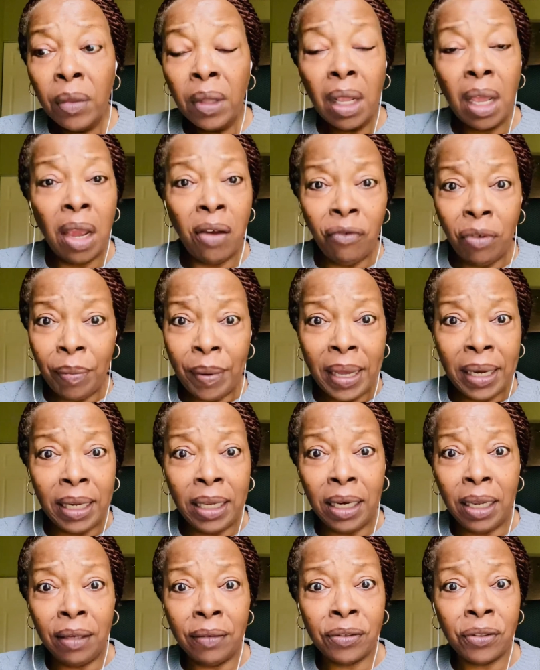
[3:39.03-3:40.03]
Everybody
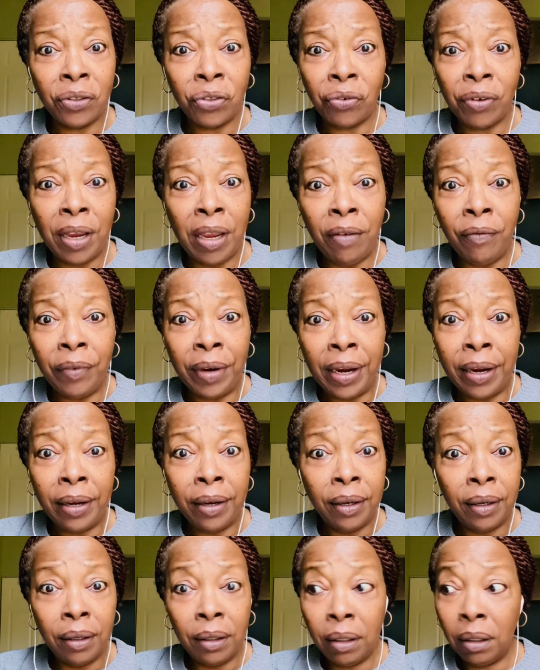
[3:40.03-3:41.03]
loves a train wreck.
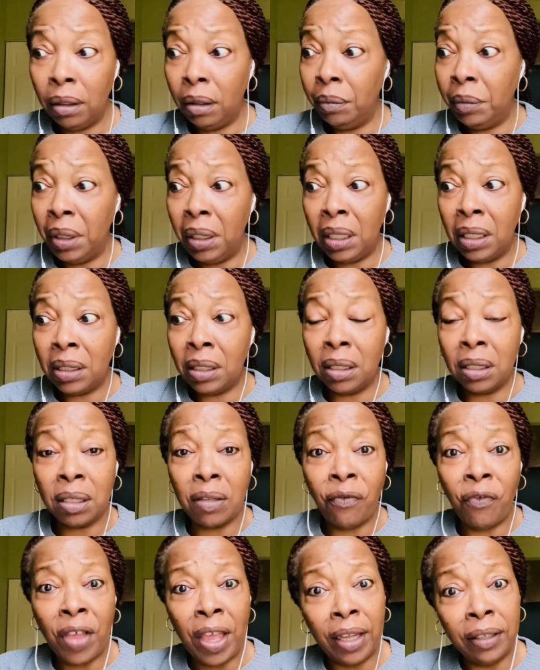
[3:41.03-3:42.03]
I mean, that's just a
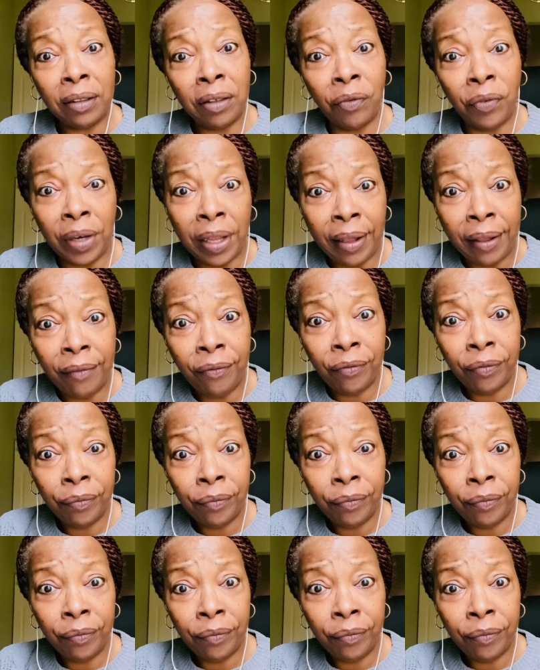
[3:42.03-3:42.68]
fact of life.